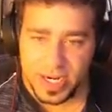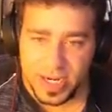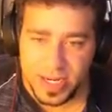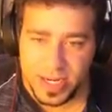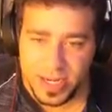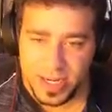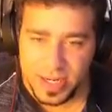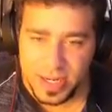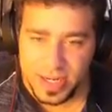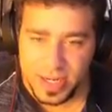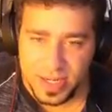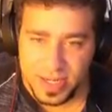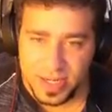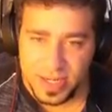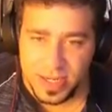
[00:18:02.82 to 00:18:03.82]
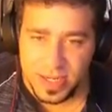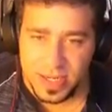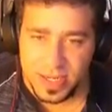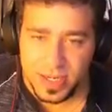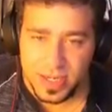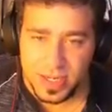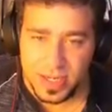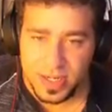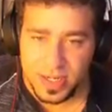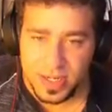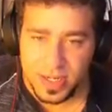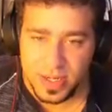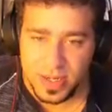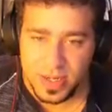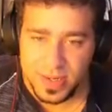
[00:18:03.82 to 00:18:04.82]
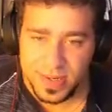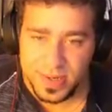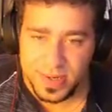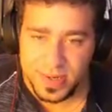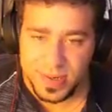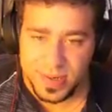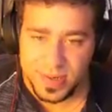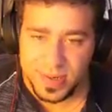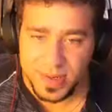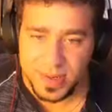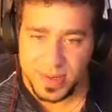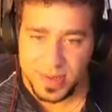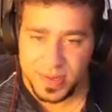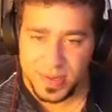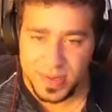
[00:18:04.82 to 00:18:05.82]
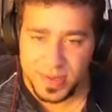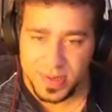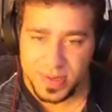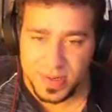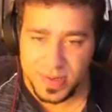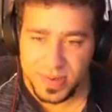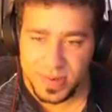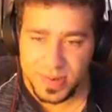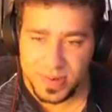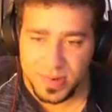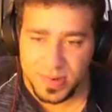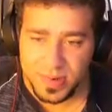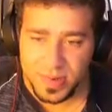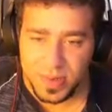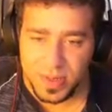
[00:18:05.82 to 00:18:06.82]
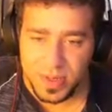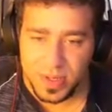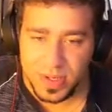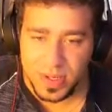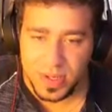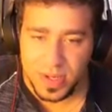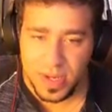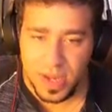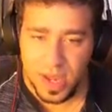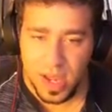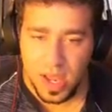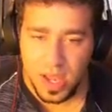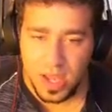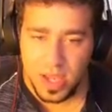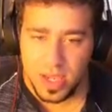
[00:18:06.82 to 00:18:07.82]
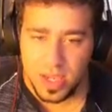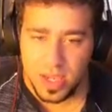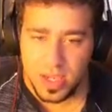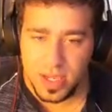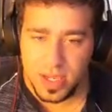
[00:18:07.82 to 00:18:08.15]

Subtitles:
(no one is talking)